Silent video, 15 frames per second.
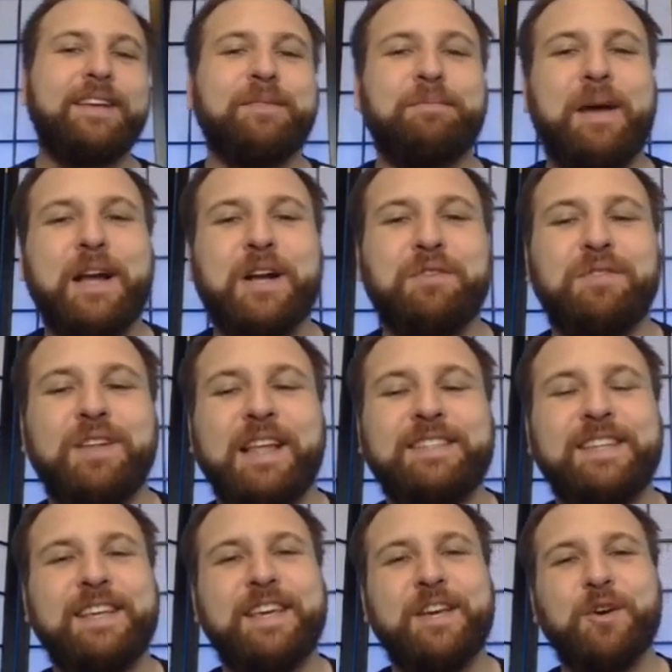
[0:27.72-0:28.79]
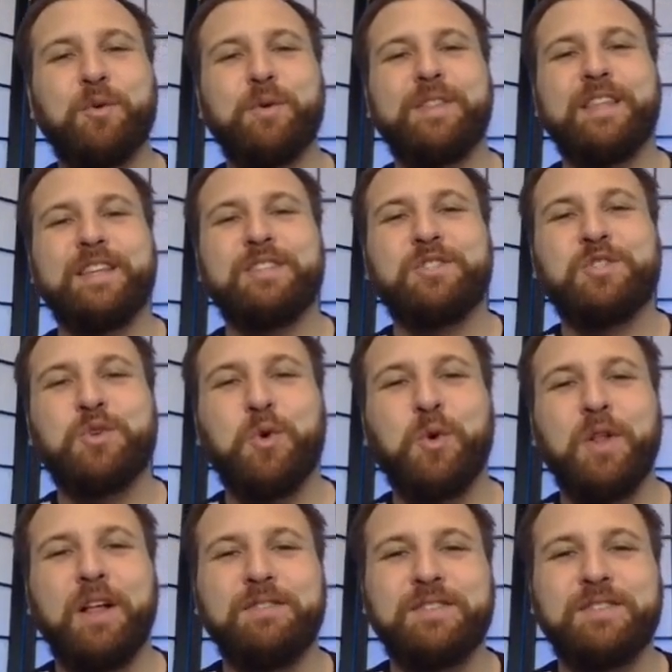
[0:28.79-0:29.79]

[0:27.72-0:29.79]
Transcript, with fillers: Michael Valenti here with the School of